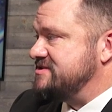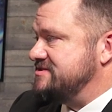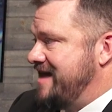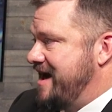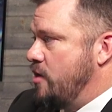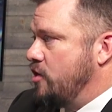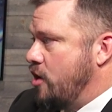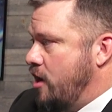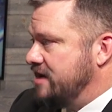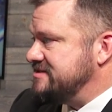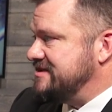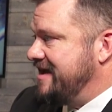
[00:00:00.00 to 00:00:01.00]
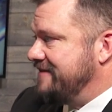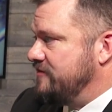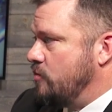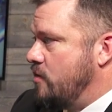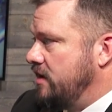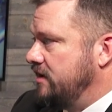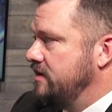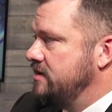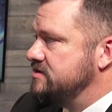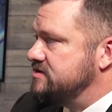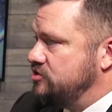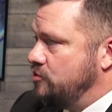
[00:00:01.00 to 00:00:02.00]
is now causing everyone
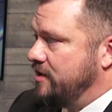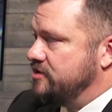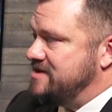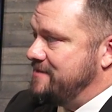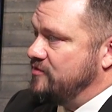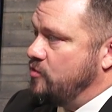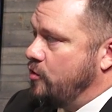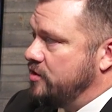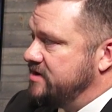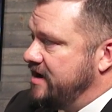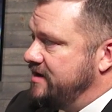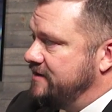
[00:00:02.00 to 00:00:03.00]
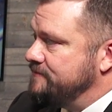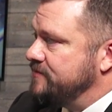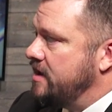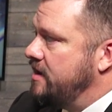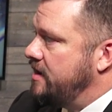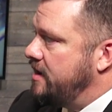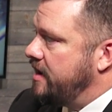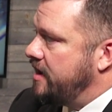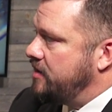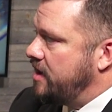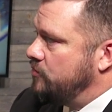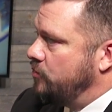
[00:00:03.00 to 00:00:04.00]
to do a better job of coordinating
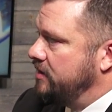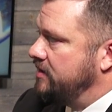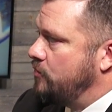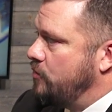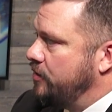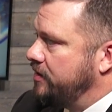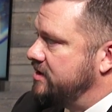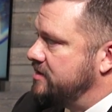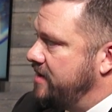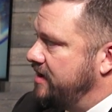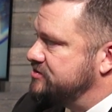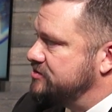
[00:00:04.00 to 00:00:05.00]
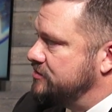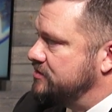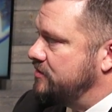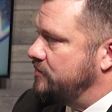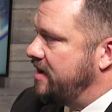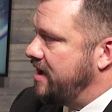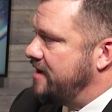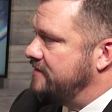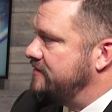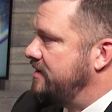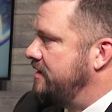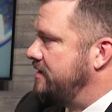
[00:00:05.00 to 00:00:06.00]
and really working to make sure that we
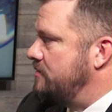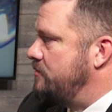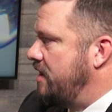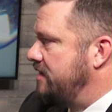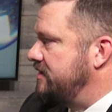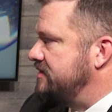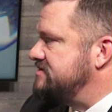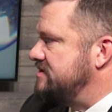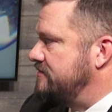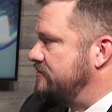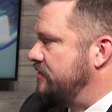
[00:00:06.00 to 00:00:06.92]
have an abundance of